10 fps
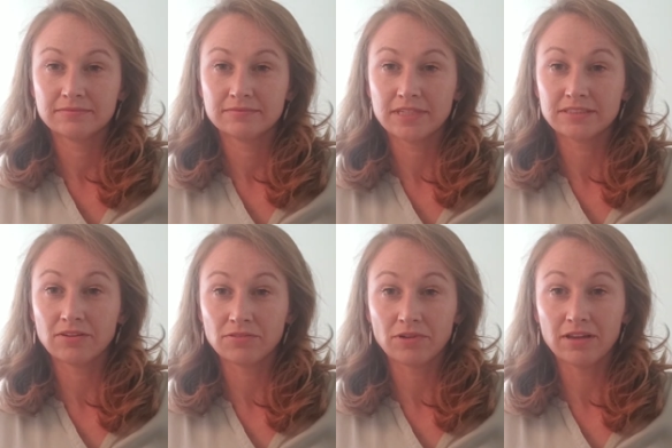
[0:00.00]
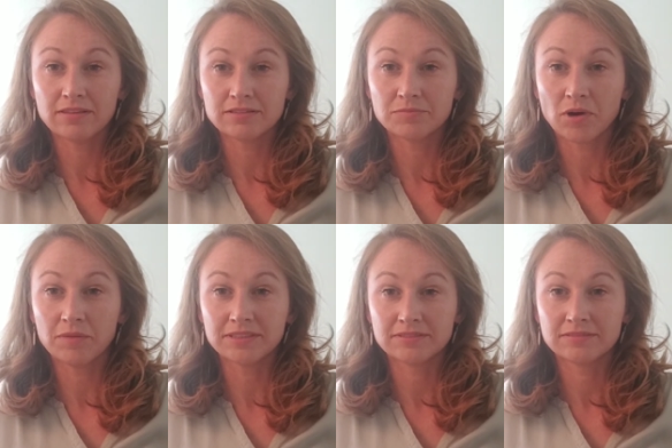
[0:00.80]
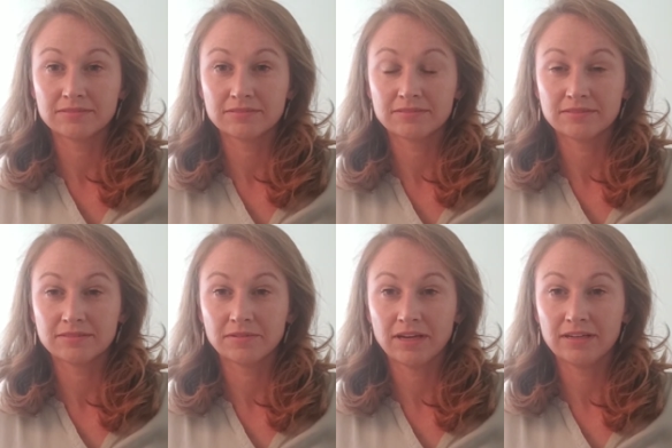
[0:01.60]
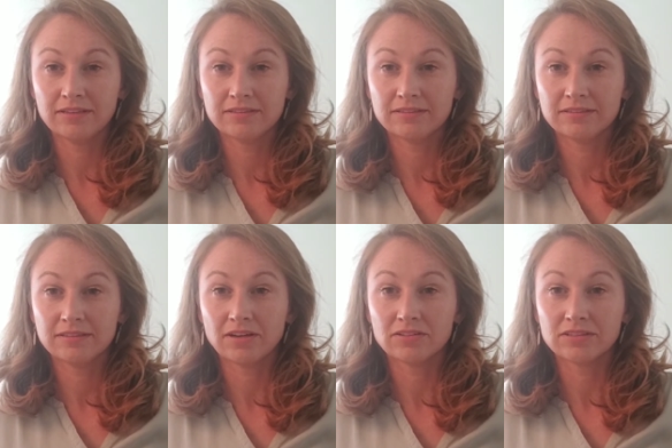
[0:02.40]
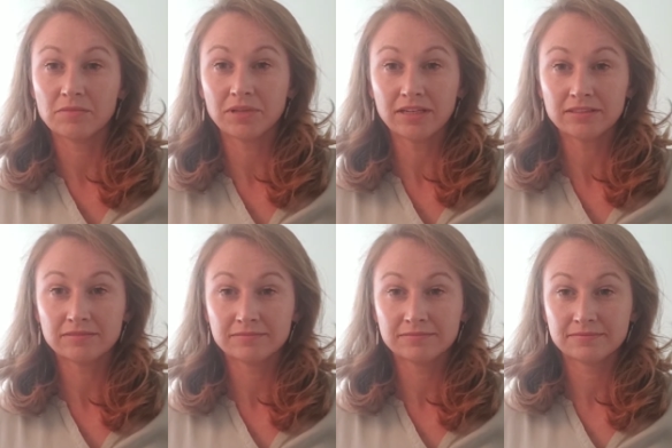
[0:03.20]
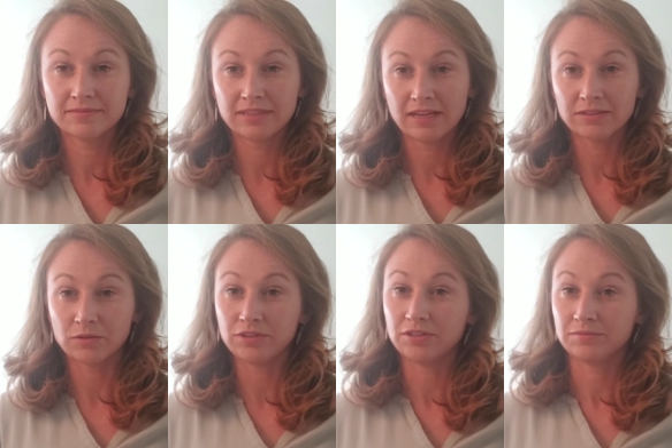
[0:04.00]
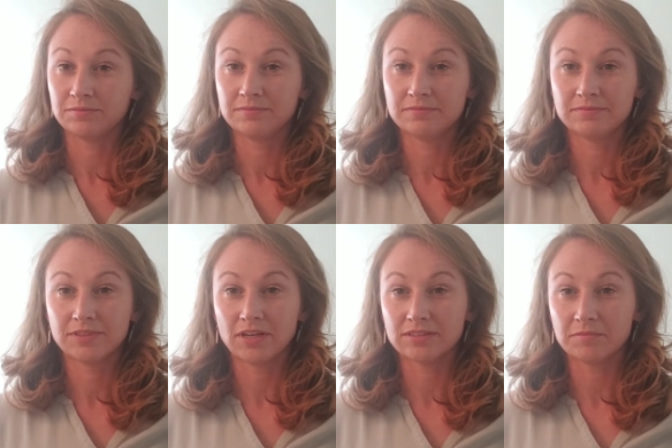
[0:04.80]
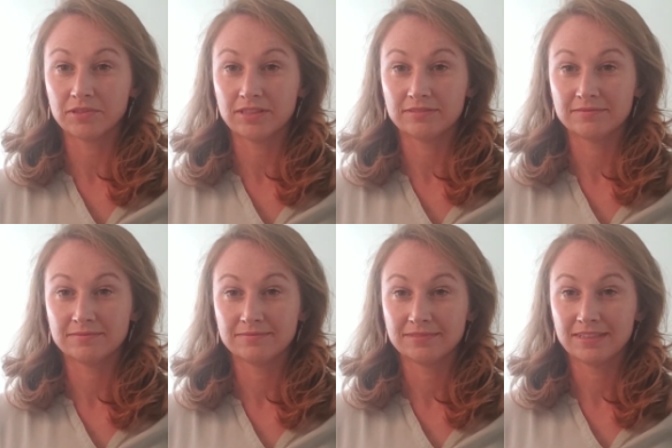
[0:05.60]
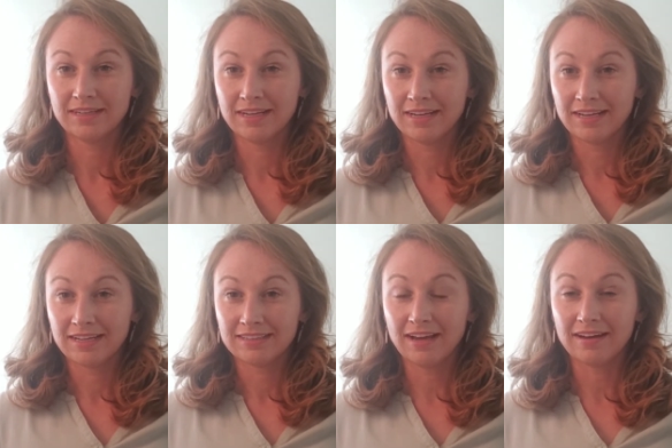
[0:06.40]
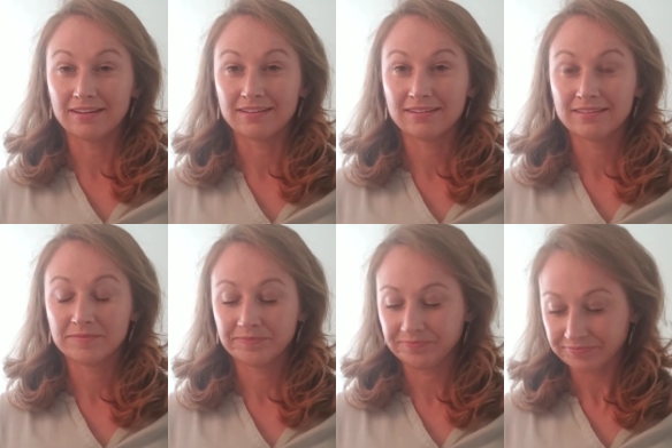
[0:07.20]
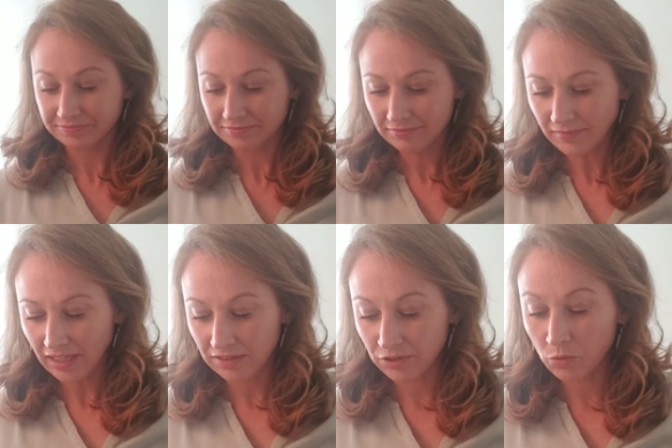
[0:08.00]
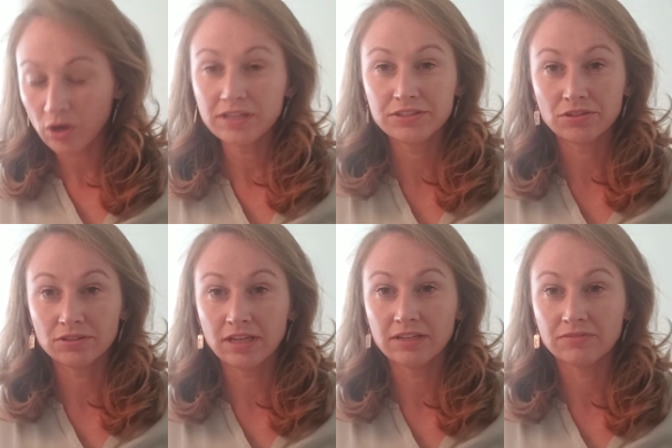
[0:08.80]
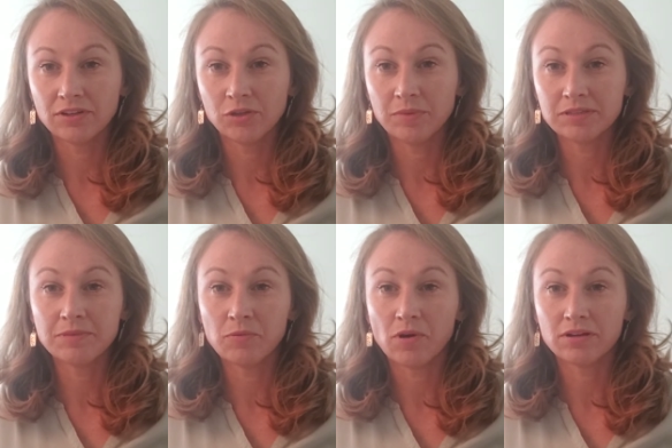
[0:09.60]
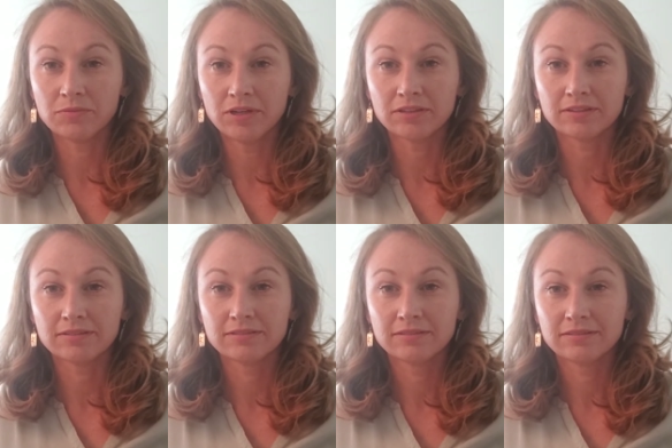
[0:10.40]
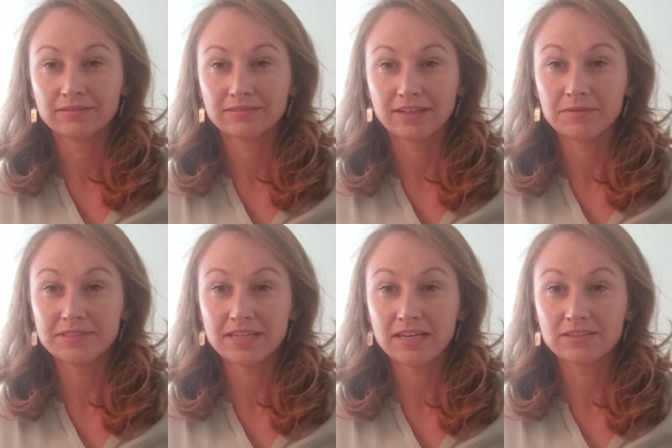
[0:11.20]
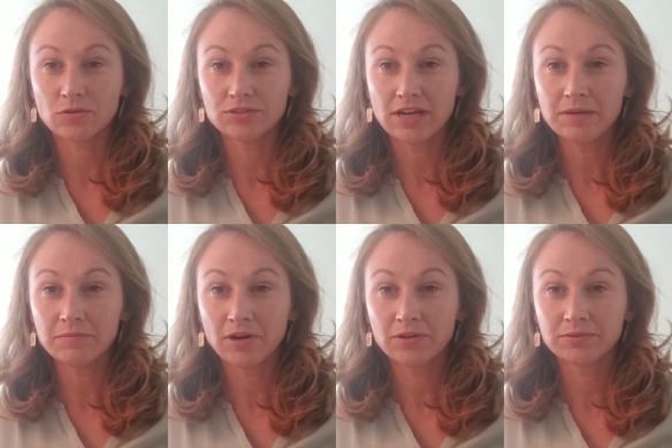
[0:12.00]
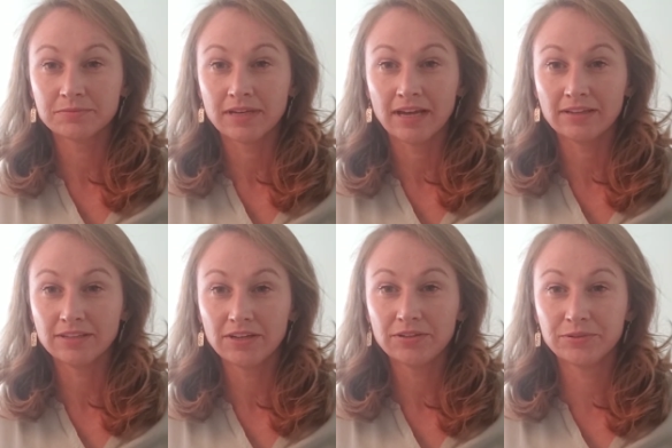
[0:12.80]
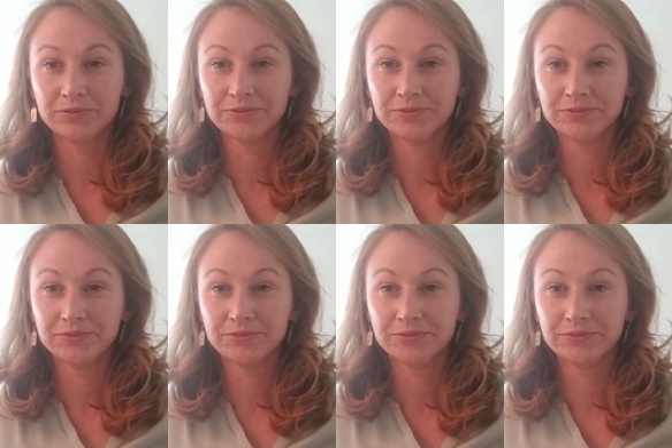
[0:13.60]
That's not a threat, that's a promise. Okay? God's not playing. Told you. God's not playing. Yeah. If you want eternal life, you best be walking the walk. Like I've been saying this whole time, bro. Hello.